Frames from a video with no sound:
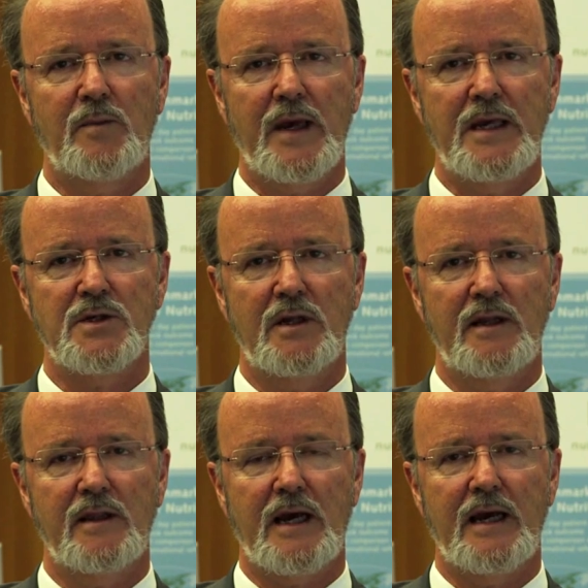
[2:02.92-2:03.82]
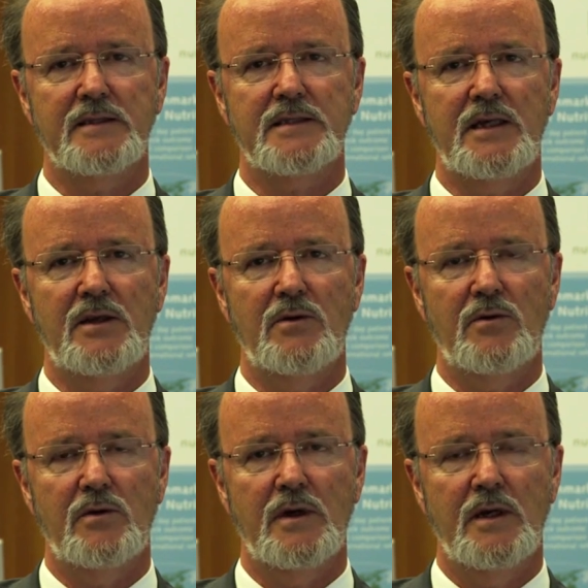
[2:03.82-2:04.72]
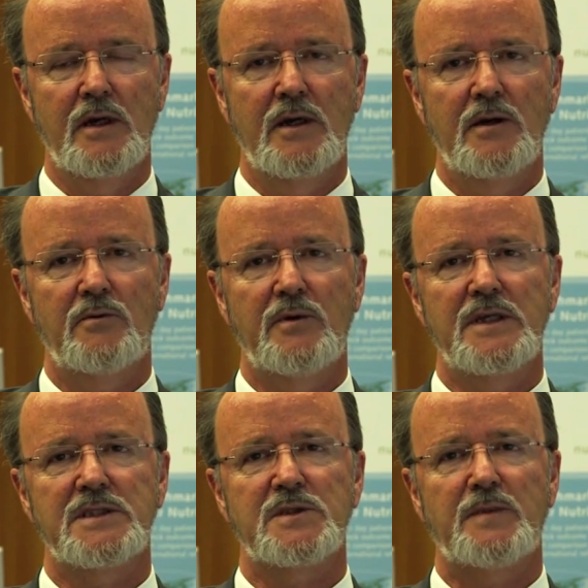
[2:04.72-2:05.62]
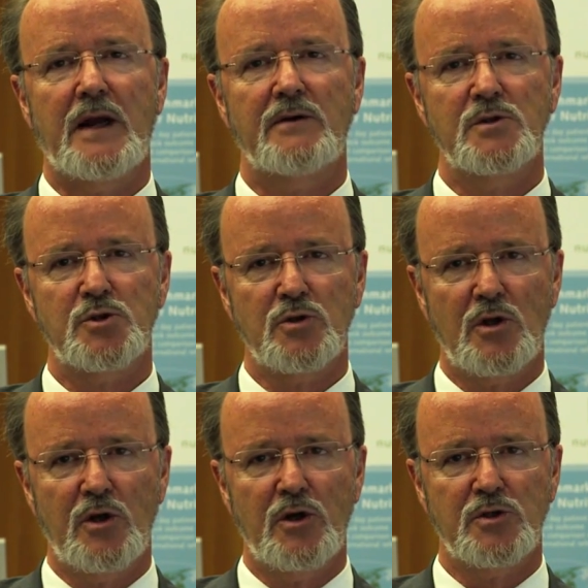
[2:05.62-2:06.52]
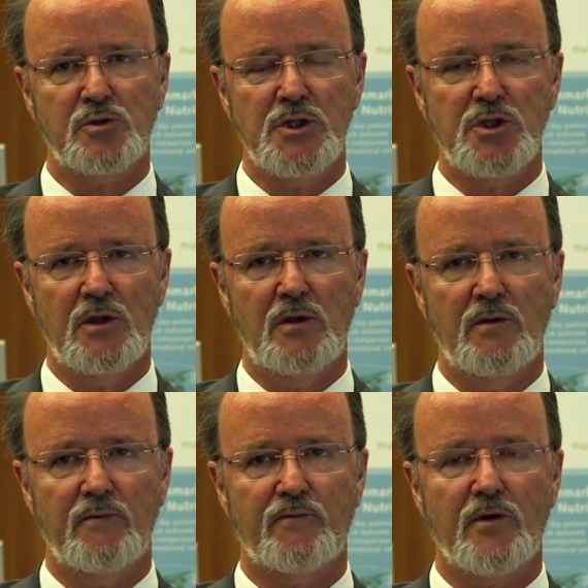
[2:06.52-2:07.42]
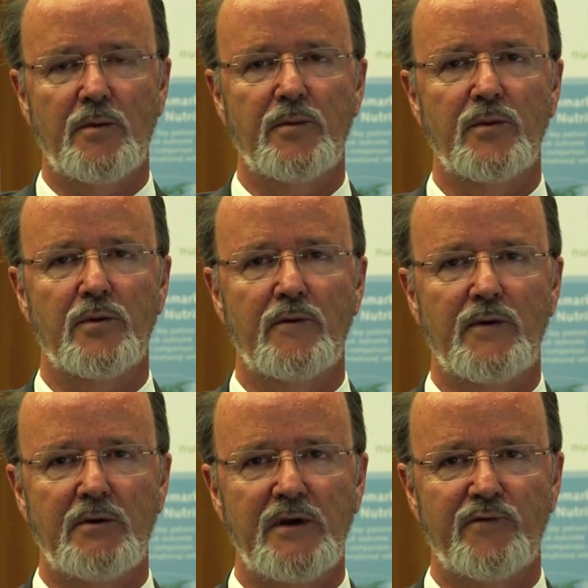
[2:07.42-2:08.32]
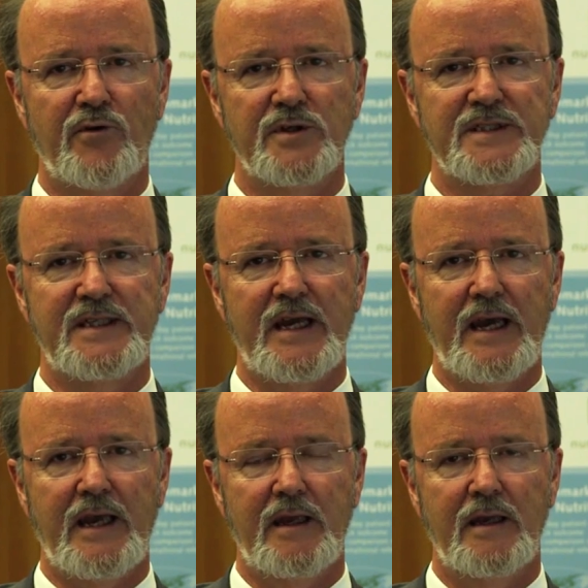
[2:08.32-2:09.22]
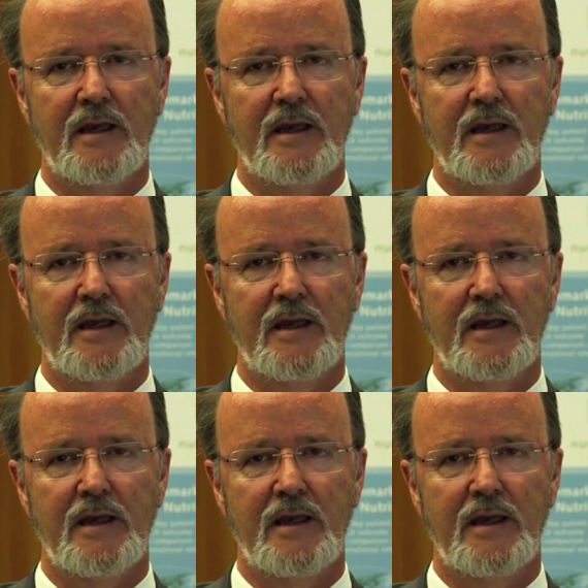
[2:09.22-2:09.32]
patients in the ICU with parenteral nutrition from the very first day,